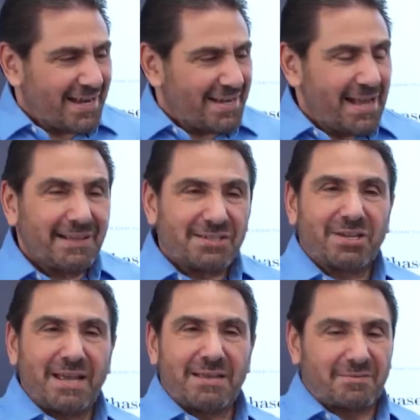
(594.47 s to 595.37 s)
Now let's
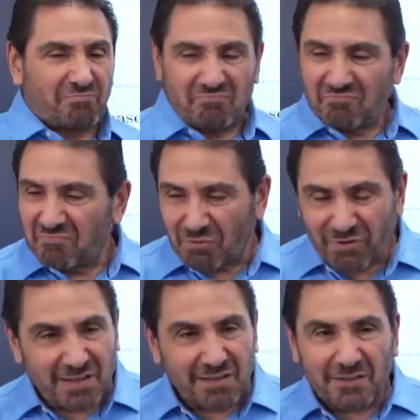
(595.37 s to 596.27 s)
take a
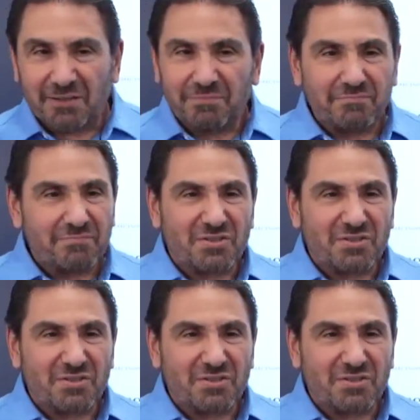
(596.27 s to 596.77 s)
regular